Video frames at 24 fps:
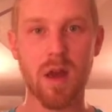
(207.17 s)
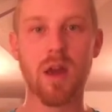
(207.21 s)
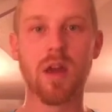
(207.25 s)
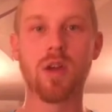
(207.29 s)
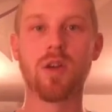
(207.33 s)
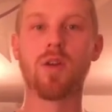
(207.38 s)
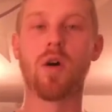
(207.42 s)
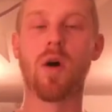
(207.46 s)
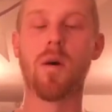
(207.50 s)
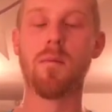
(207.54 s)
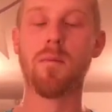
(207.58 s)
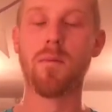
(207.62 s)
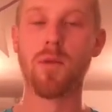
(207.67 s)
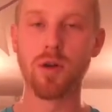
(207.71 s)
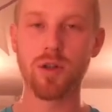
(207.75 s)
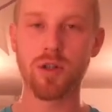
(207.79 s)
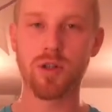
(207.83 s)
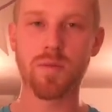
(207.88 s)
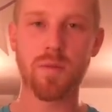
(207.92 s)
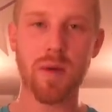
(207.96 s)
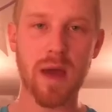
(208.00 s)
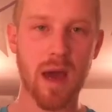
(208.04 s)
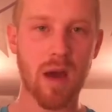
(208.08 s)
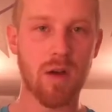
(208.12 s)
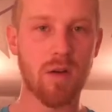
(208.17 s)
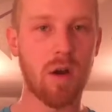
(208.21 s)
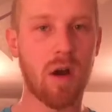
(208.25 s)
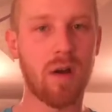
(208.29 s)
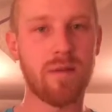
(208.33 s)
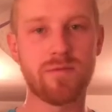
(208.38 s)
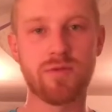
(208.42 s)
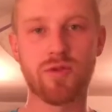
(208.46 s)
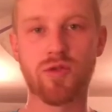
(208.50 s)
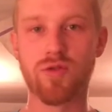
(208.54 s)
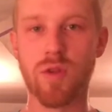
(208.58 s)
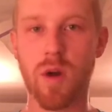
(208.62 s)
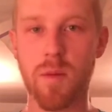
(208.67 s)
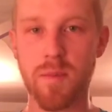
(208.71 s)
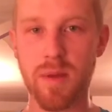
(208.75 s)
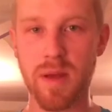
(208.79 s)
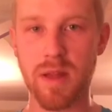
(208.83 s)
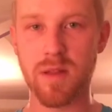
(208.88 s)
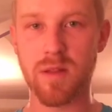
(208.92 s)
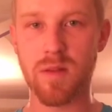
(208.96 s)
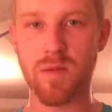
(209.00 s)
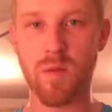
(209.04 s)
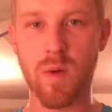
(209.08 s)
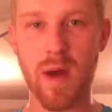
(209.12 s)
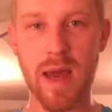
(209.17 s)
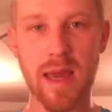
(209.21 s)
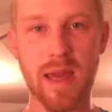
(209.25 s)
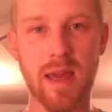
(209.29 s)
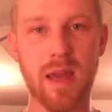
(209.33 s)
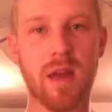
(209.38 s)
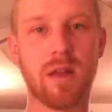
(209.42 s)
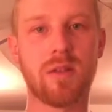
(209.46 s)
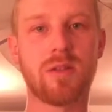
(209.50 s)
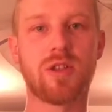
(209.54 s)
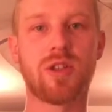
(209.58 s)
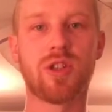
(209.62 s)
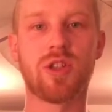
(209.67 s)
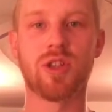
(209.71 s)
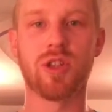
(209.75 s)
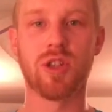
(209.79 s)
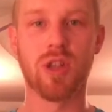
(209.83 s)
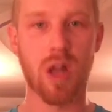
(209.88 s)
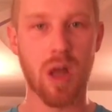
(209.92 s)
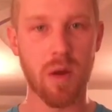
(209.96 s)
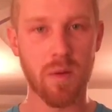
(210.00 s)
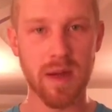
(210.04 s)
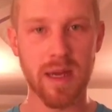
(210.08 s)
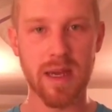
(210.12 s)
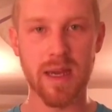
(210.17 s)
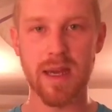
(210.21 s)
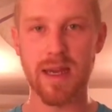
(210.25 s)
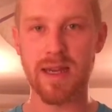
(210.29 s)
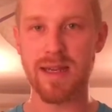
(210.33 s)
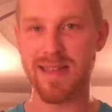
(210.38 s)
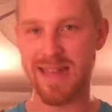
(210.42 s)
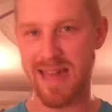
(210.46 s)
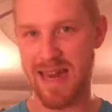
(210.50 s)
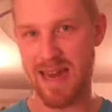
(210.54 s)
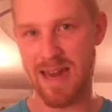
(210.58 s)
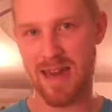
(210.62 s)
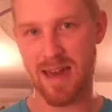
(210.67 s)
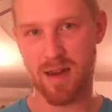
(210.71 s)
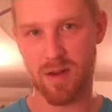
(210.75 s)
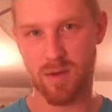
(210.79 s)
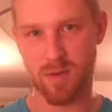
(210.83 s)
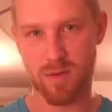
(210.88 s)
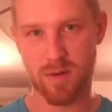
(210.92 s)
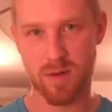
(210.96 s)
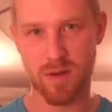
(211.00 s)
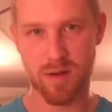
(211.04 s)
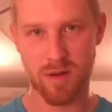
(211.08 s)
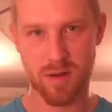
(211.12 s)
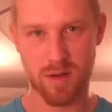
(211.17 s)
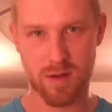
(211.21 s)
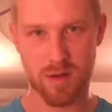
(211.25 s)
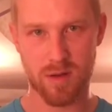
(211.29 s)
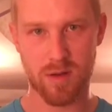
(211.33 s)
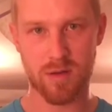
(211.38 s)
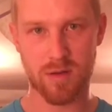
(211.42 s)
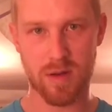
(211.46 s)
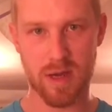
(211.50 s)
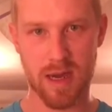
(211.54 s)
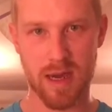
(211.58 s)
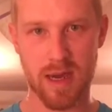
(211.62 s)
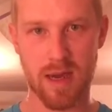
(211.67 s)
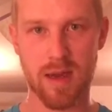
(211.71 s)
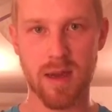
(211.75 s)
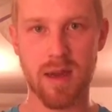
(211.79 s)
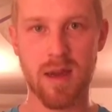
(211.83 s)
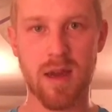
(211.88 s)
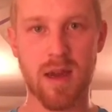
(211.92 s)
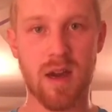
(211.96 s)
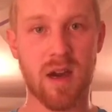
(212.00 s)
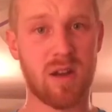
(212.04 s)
you're much better off dropping the weight and slowing it down, okay?